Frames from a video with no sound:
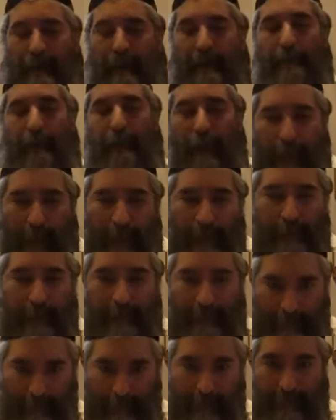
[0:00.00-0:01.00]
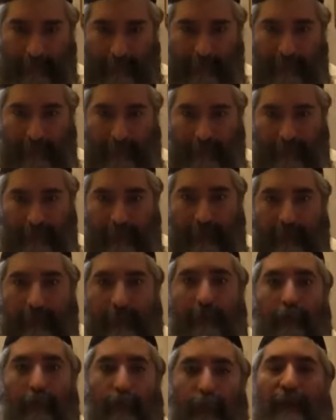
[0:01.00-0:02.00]
in place
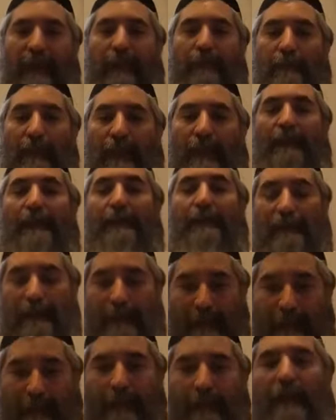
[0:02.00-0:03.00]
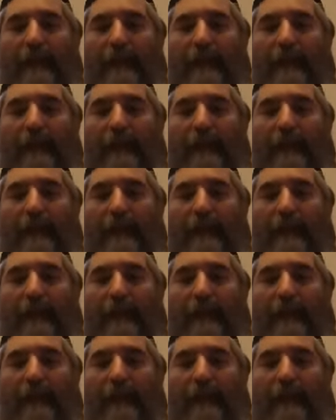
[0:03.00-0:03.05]
really means